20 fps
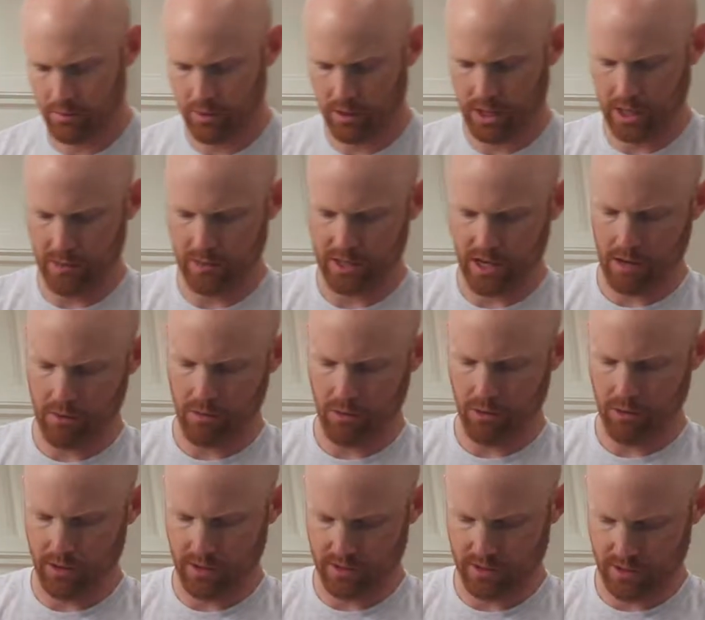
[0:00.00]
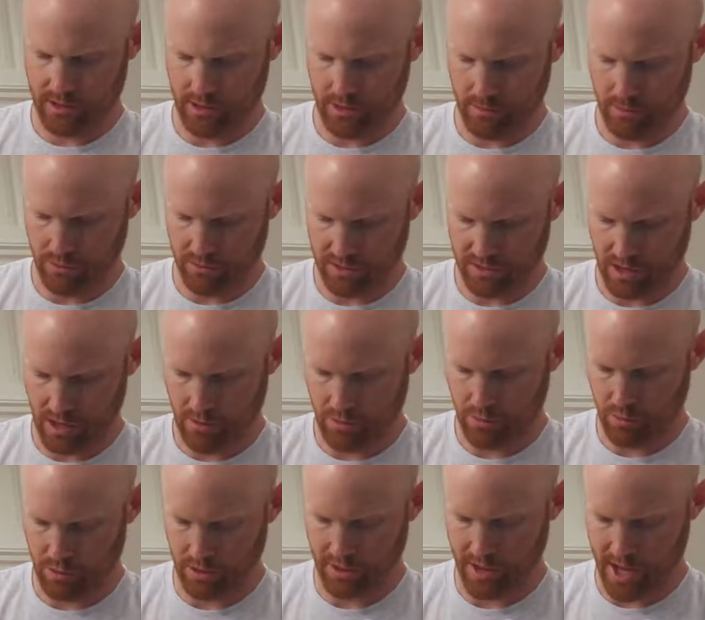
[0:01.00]
can always add more of this too. We'll start
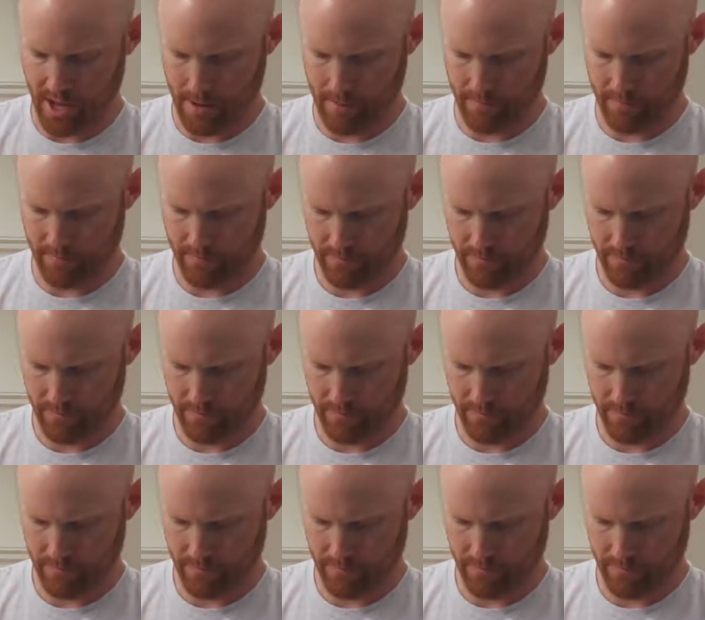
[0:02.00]
with 1 lime.